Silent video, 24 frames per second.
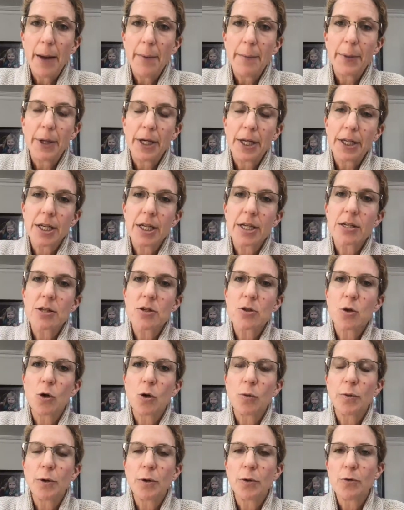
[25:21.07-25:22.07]
but it is
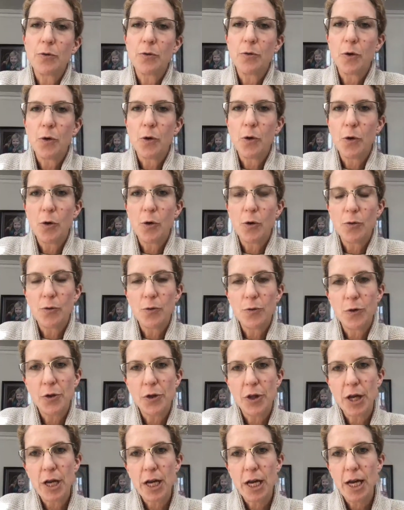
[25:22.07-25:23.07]
normal for
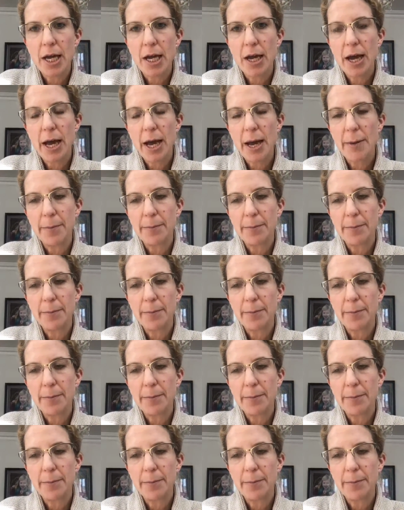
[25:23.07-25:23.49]
their